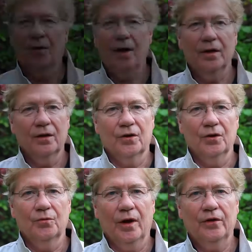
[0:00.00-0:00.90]
right, and a
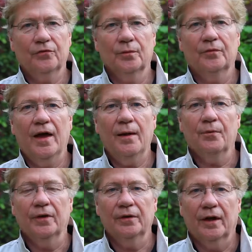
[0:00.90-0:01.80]
good race from
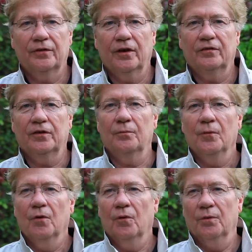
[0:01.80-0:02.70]
Tapret, and that sets up
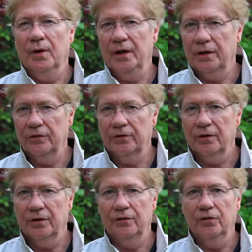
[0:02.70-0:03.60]
what many
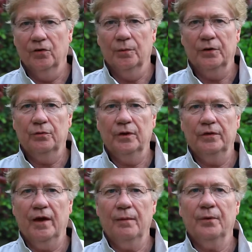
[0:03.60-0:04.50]
consider a duel between
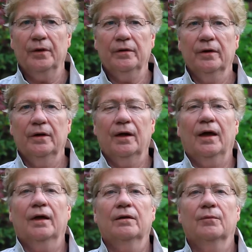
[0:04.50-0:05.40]
Tapret
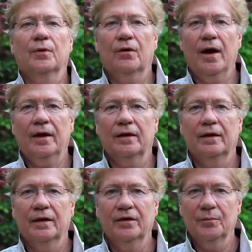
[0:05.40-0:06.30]
and McCracken
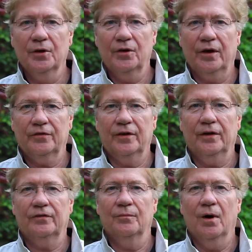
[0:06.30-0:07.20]
in the Bluegrass
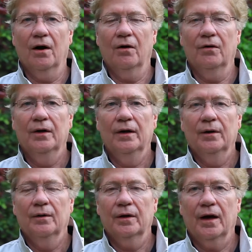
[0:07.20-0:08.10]
Stakes tomorrow.
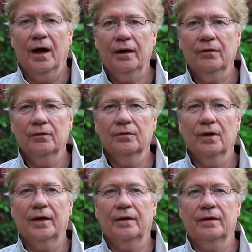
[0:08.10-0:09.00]
But I
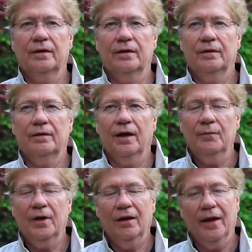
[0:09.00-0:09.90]

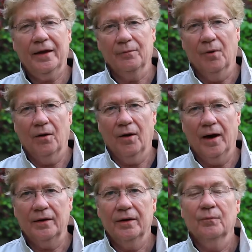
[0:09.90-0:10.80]
like him all
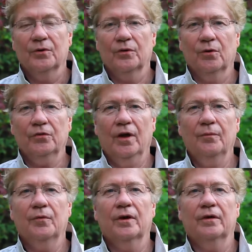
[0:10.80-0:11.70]
right, but the horse
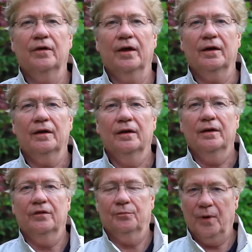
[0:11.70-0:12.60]
I'm going to take
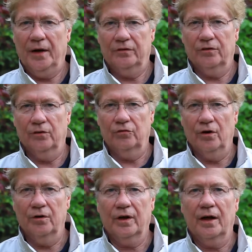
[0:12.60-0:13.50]
is Practical
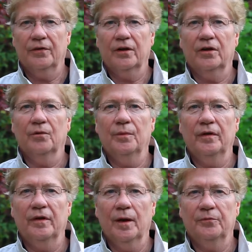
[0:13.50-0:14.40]
Joke. I think he'll
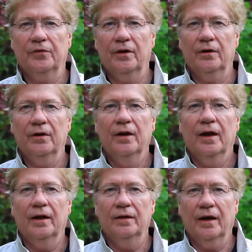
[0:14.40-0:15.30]
be the upsetter
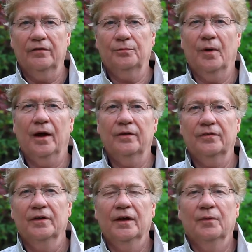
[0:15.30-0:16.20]
at a nice
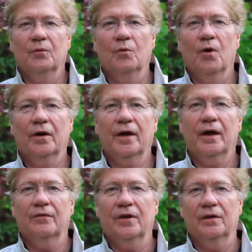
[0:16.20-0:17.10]
price, and we'll walk
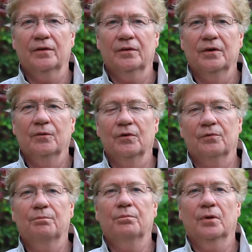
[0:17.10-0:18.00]
out of Keeneland
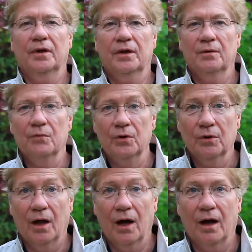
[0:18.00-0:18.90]
with plenty of
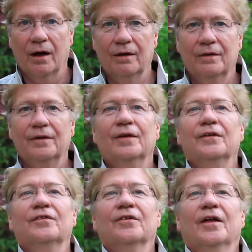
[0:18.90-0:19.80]
moolah.
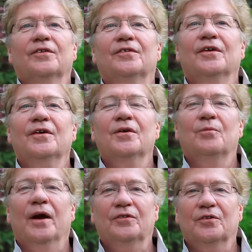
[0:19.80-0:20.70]
So that's
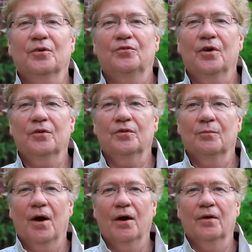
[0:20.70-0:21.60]
Practical Joke
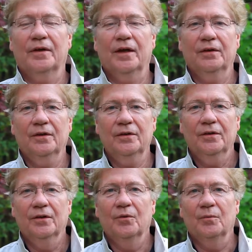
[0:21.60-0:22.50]
tomorrow at Keeneland.
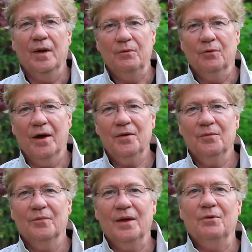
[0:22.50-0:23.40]
We may be right,
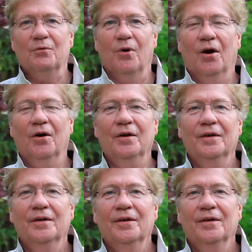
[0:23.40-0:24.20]
may be wrong.